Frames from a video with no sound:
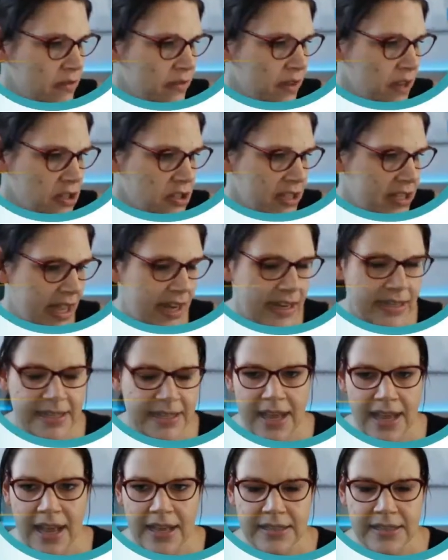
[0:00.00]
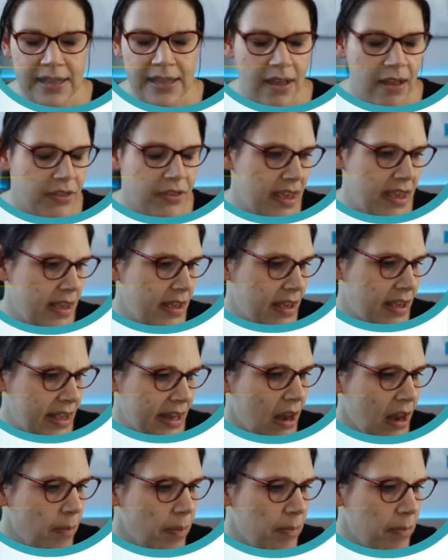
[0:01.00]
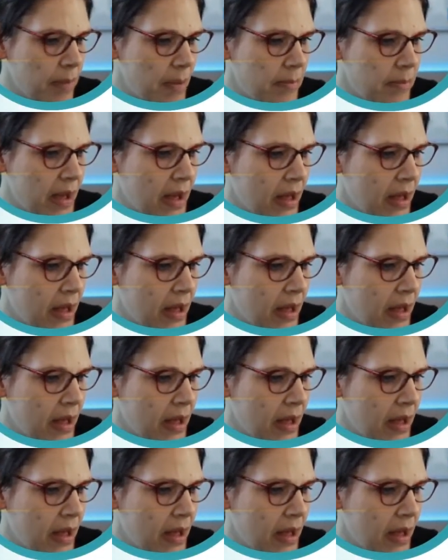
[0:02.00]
functionality as the club member.